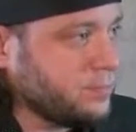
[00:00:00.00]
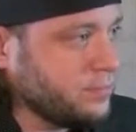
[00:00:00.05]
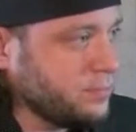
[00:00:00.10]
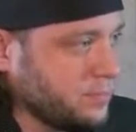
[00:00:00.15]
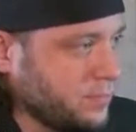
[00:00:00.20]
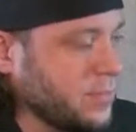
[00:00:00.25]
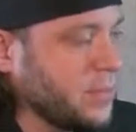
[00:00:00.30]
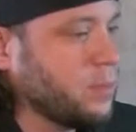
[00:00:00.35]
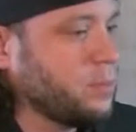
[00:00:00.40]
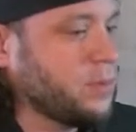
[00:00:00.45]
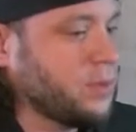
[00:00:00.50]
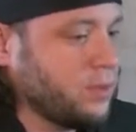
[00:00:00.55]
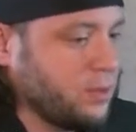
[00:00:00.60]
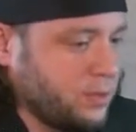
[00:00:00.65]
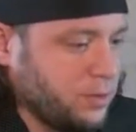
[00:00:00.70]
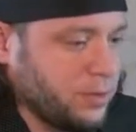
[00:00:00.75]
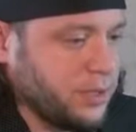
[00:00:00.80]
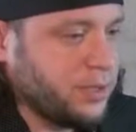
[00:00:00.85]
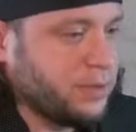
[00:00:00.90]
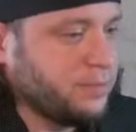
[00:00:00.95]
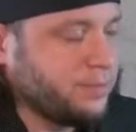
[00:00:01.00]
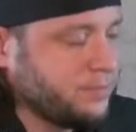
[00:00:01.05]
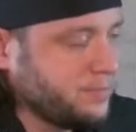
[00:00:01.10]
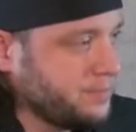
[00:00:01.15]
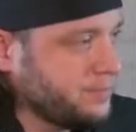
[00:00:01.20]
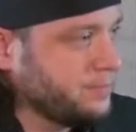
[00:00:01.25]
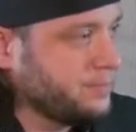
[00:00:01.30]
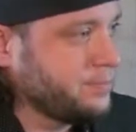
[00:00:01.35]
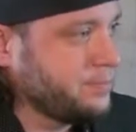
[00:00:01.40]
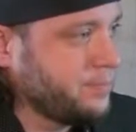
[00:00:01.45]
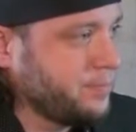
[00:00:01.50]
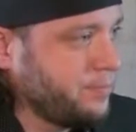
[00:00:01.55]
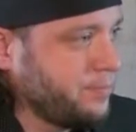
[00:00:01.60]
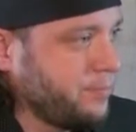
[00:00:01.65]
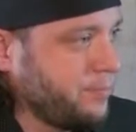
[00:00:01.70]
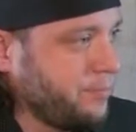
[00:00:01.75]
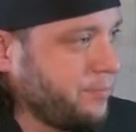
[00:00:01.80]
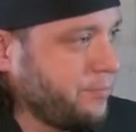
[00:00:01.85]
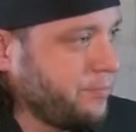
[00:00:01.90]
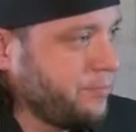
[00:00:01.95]

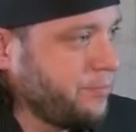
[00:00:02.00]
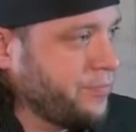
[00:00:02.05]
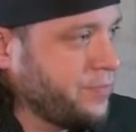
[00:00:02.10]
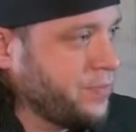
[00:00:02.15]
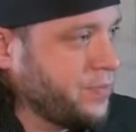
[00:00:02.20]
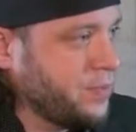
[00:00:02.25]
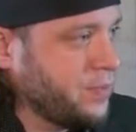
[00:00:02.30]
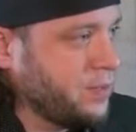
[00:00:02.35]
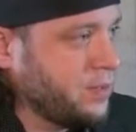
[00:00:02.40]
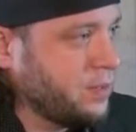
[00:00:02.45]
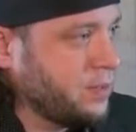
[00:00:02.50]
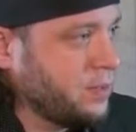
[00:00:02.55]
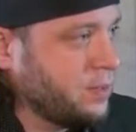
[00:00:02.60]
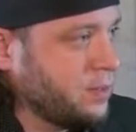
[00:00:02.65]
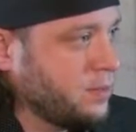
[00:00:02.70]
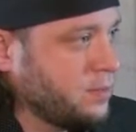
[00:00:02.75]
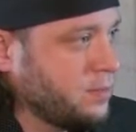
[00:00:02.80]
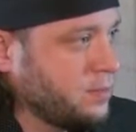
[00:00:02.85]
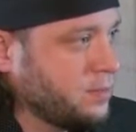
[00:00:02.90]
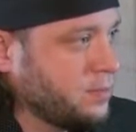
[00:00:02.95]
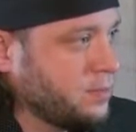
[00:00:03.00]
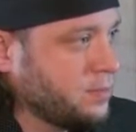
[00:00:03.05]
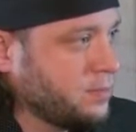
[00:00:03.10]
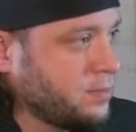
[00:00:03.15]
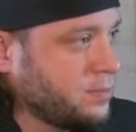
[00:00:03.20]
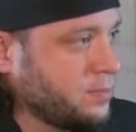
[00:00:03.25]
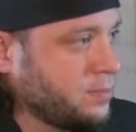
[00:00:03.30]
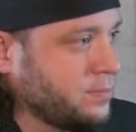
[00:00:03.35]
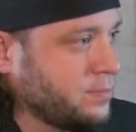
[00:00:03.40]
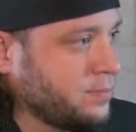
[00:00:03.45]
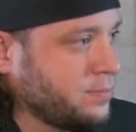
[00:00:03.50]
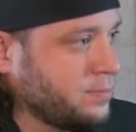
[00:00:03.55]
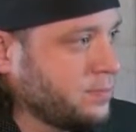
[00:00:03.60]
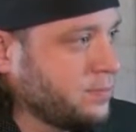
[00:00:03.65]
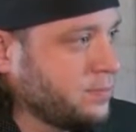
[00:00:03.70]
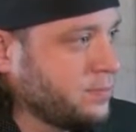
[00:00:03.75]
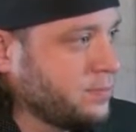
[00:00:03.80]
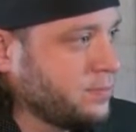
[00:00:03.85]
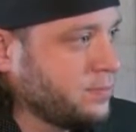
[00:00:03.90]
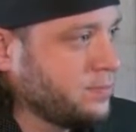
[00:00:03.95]

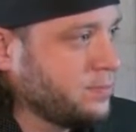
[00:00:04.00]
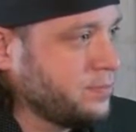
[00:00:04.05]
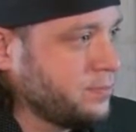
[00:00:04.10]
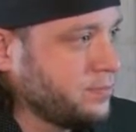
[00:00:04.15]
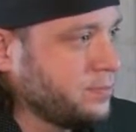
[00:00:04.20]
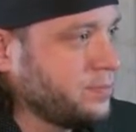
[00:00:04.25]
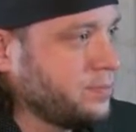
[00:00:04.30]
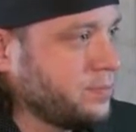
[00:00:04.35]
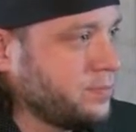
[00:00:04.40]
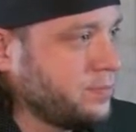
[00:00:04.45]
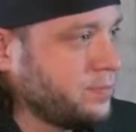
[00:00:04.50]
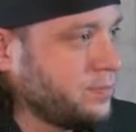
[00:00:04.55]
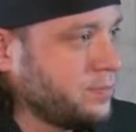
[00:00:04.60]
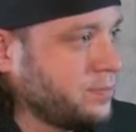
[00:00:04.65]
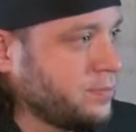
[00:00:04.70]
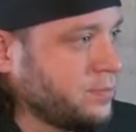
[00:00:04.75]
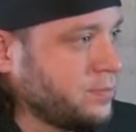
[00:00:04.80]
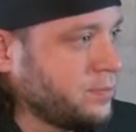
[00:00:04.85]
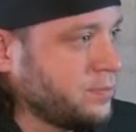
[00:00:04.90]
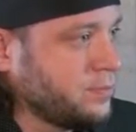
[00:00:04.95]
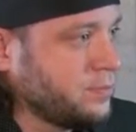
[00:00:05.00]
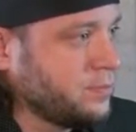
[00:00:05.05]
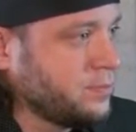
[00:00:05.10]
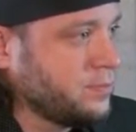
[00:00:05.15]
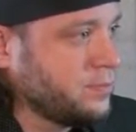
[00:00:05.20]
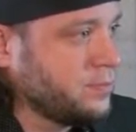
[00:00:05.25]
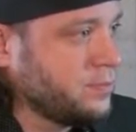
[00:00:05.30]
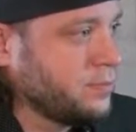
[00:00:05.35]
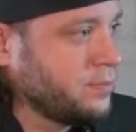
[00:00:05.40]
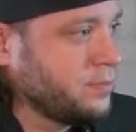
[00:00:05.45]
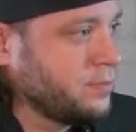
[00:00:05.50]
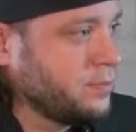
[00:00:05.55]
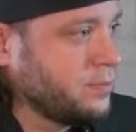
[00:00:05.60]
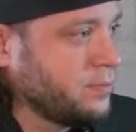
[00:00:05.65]
(silent)